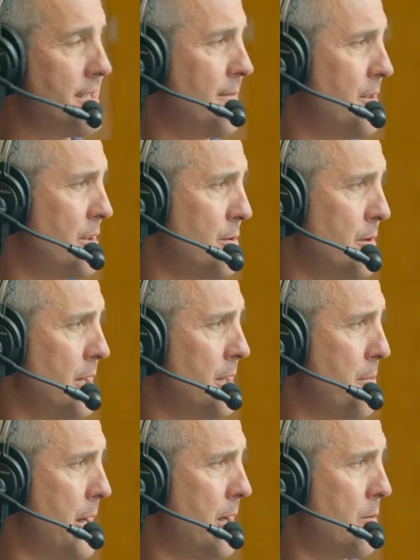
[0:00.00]
73 in
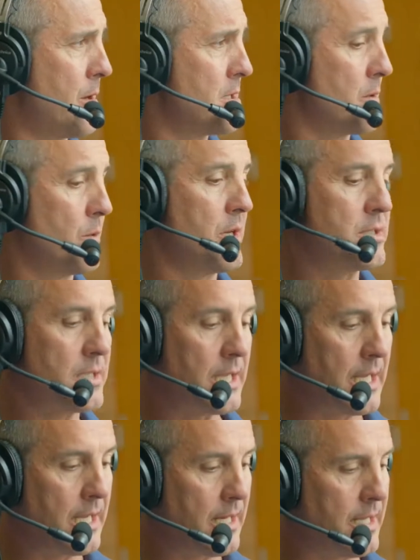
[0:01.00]
the power washing when it's
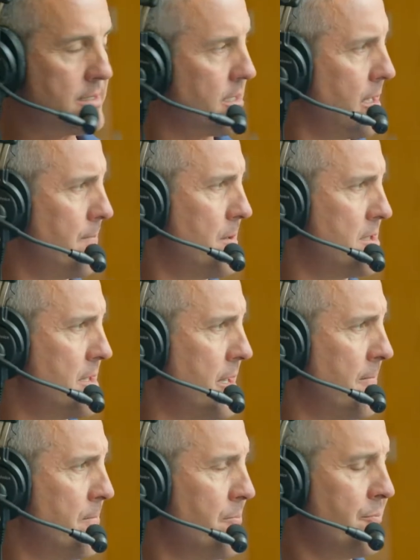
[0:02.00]
in its infancy.
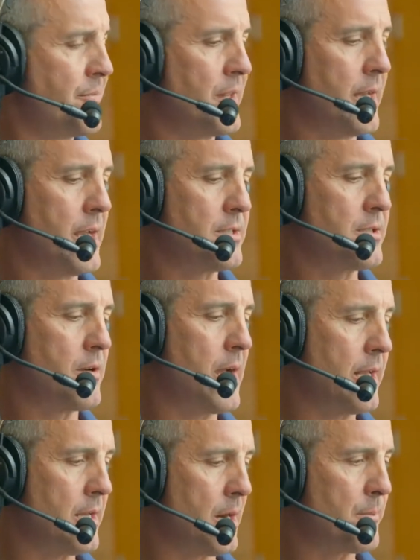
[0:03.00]
And so I
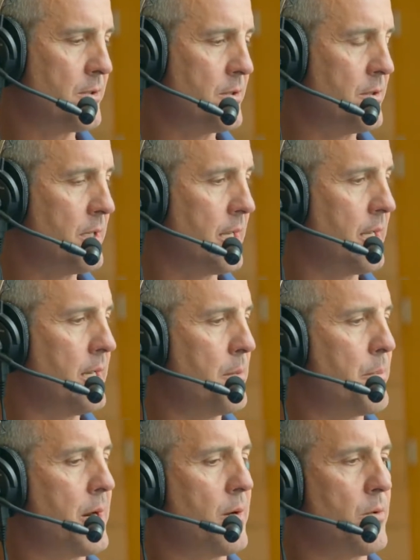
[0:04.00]
had the opportunity to get into
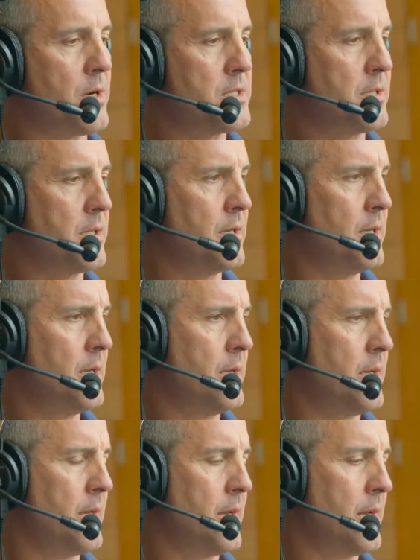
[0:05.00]
power washing
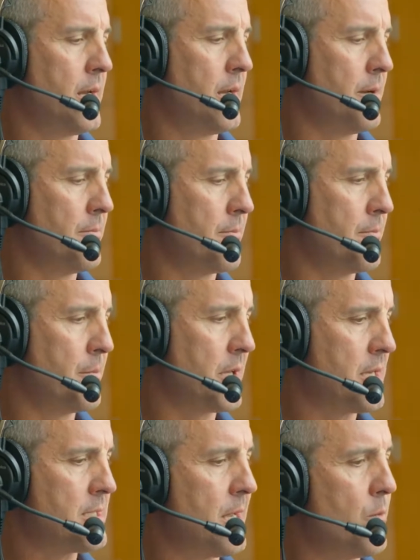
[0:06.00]
um,
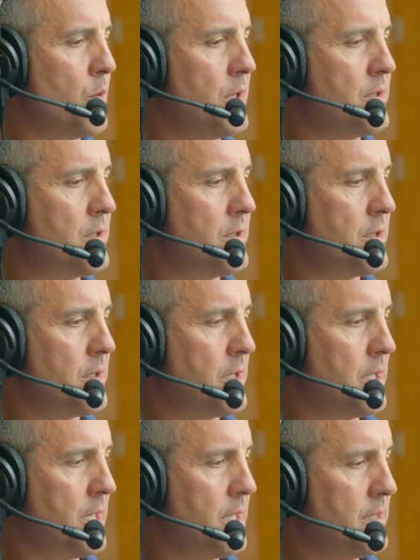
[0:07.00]
because I went to
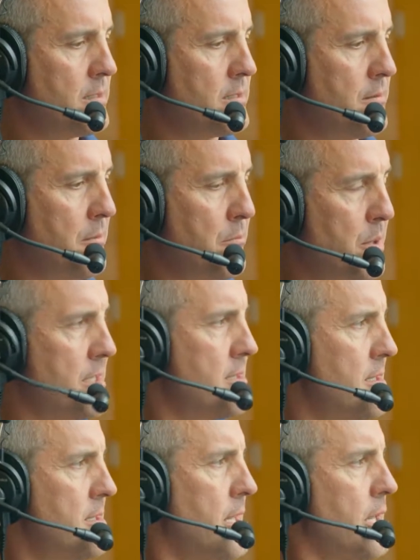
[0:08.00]
his
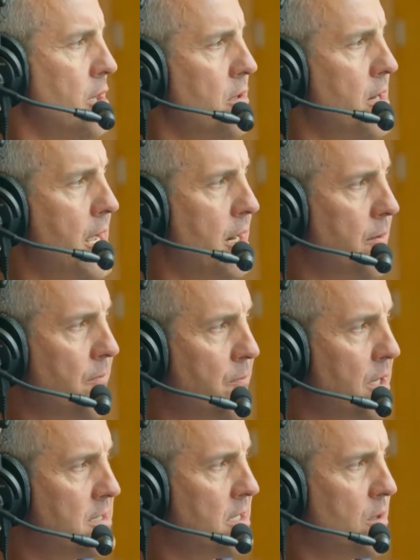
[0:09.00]
business and learned how to
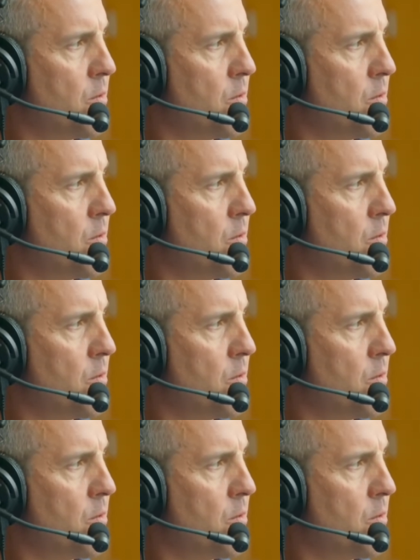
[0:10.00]
fix